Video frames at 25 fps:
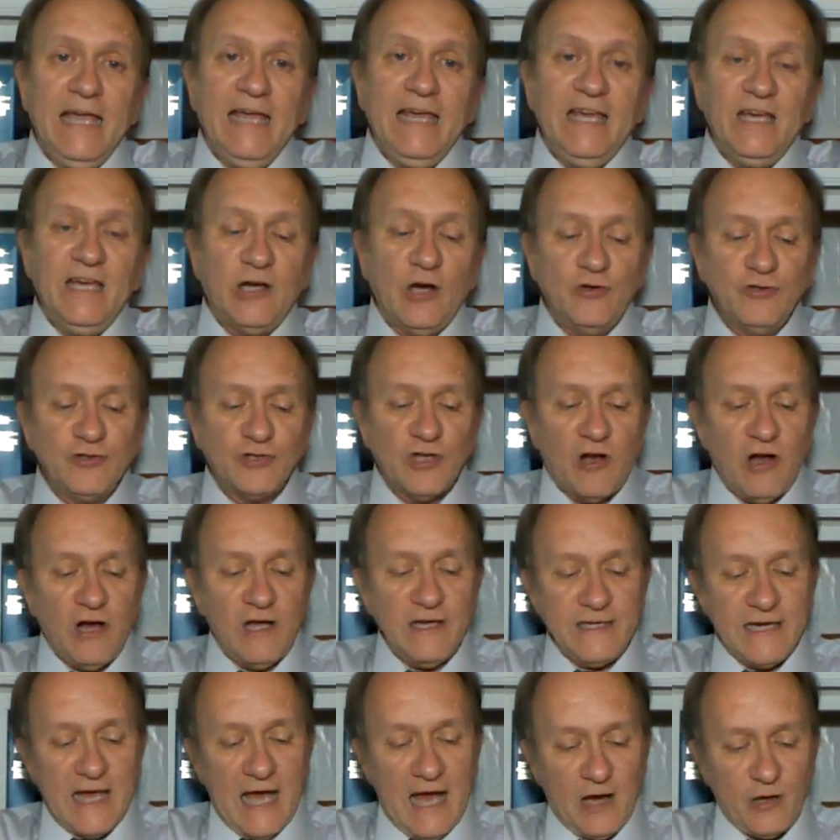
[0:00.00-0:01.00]
He goes
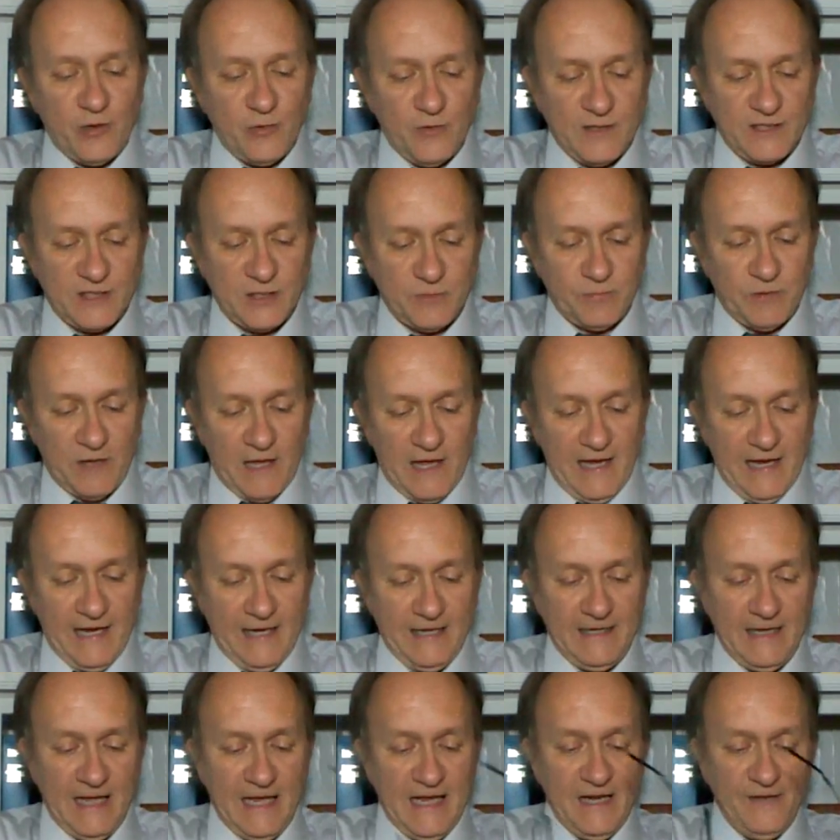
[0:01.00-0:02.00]
on now to explain.